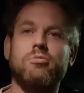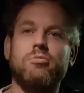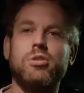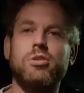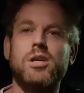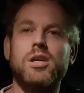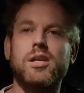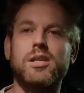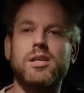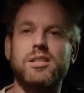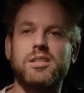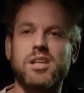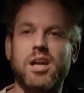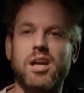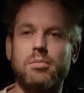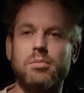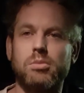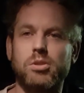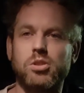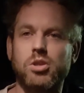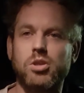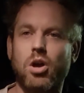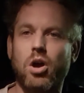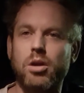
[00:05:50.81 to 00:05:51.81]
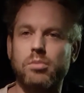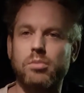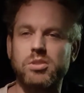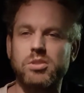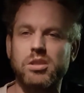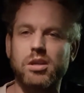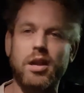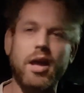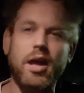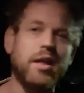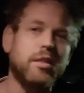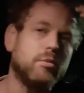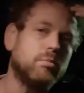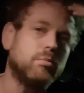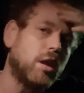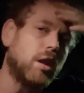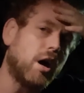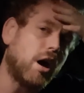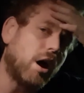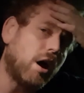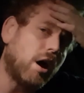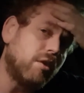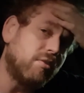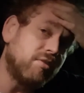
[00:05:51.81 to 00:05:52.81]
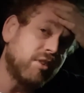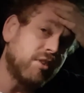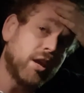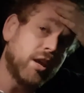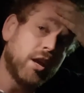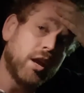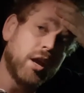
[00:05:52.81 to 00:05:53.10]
really take my time to let them laugh.